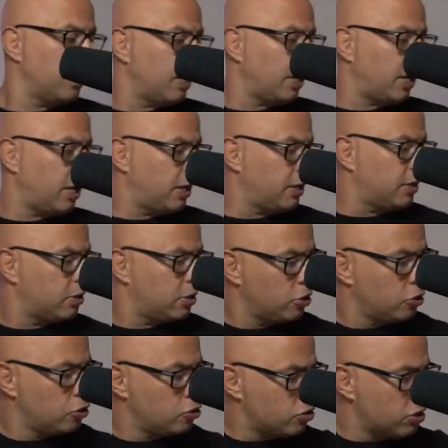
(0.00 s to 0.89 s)
And
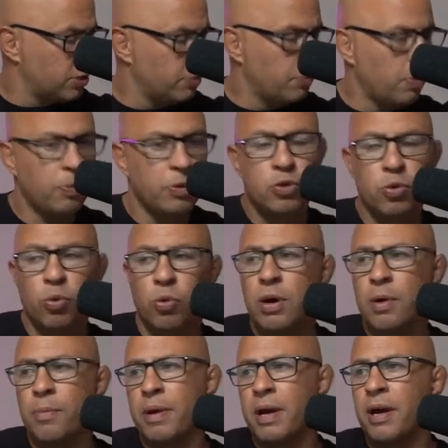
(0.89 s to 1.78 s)
usually when we
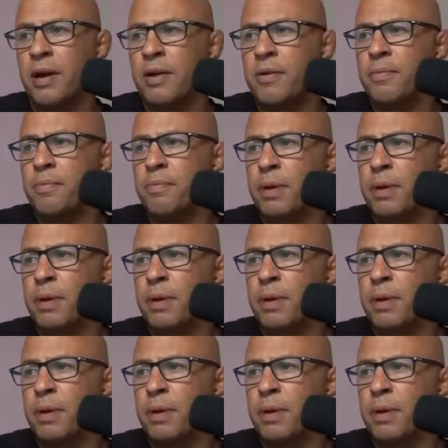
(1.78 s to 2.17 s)
talk about